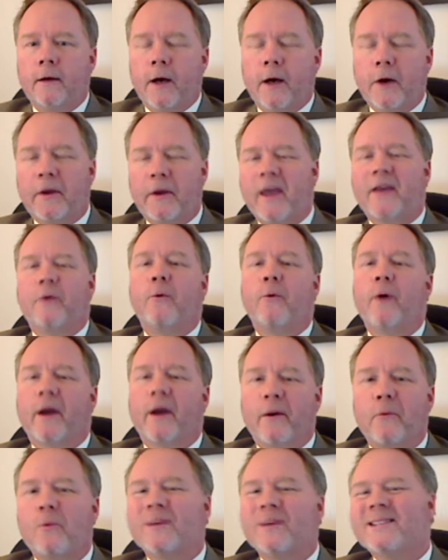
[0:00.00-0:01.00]
Okay,
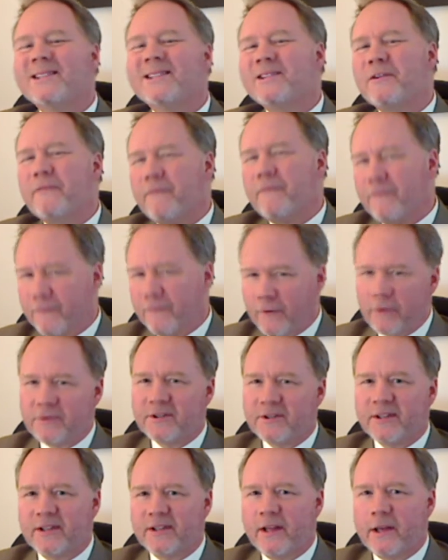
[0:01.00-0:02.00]
quick. What's the
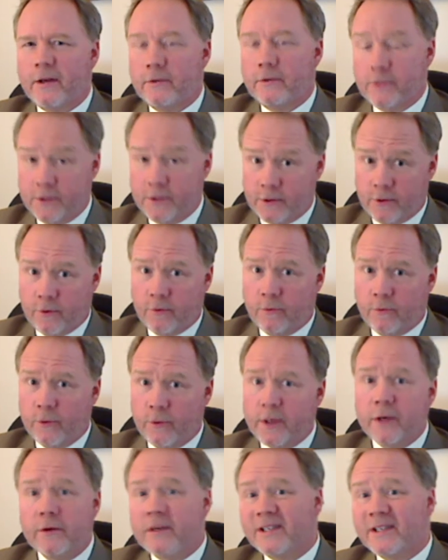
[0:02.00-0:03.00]
first thing you do
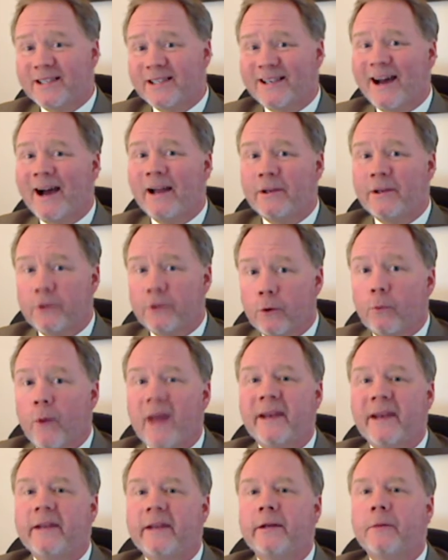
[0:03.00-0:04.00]
when you decide you're
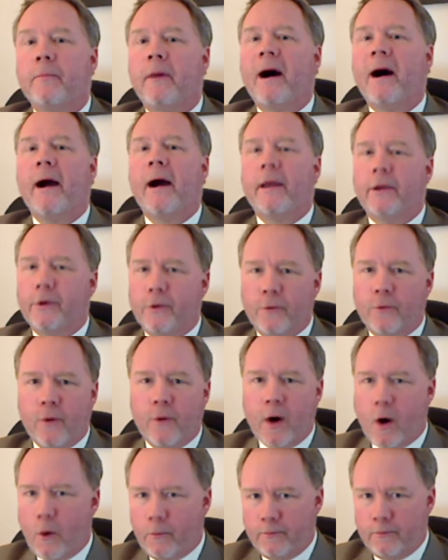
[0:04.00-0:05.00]
ready to buy a new
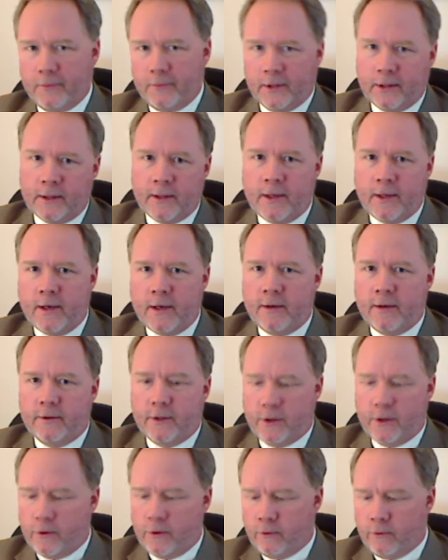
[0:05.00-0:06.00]
home?
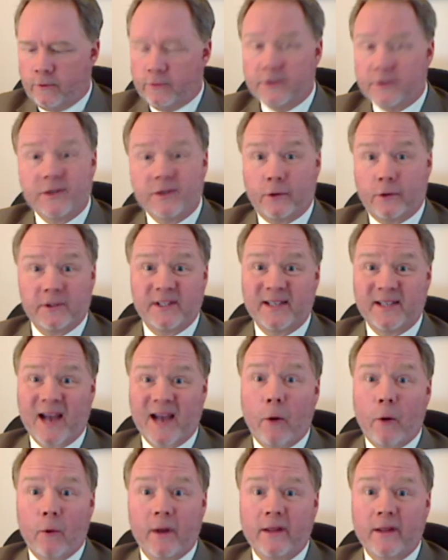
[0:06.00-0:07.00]
Do you start
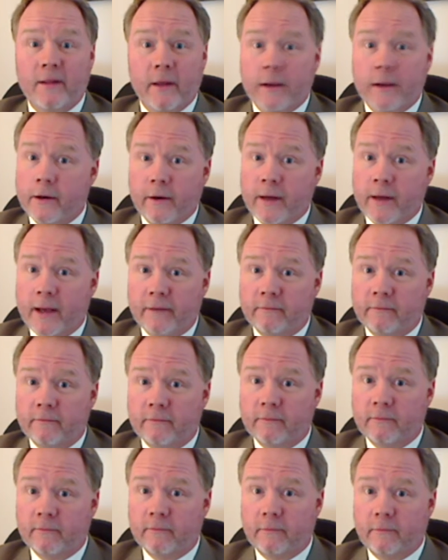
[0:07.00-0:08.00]
scouring the internet,
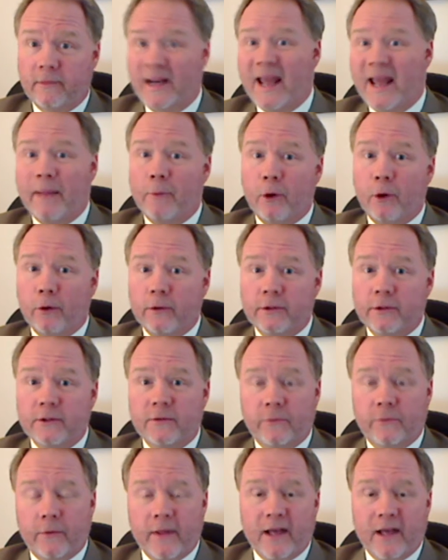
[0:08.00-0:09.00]

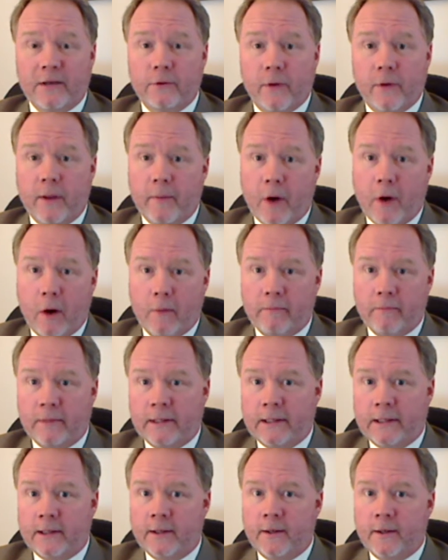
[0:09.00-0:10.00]
neighborhoods for that dream home?
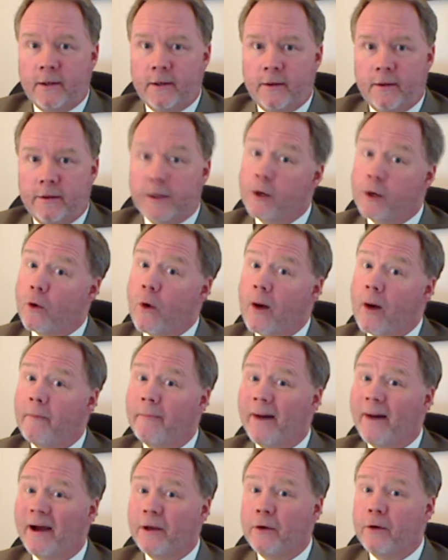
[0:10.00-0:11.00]
Do you go out
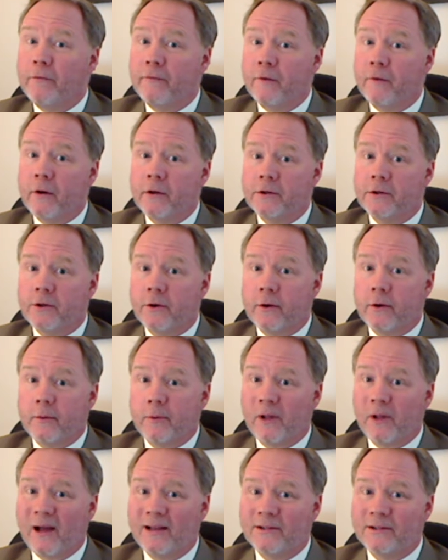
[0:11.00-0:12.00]
and buy new furniture and
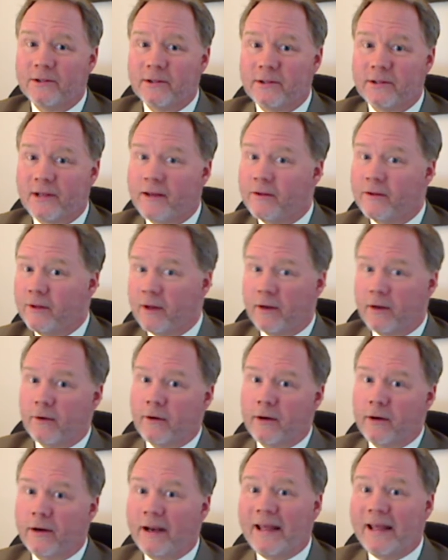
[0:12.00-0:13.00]
appliances that you think you're
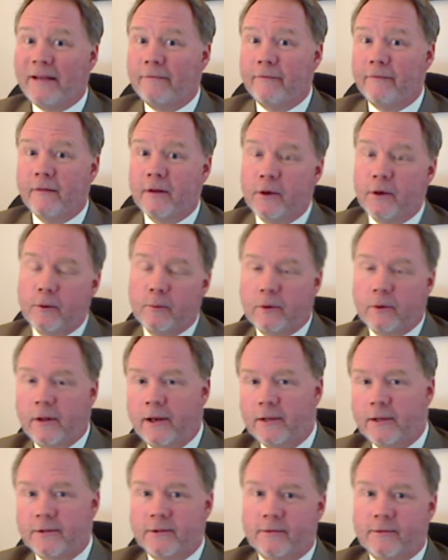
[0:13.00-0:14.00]
going to need for the new
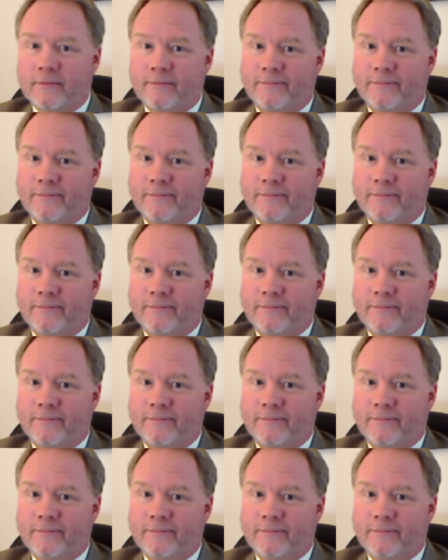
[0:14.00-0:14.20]
place?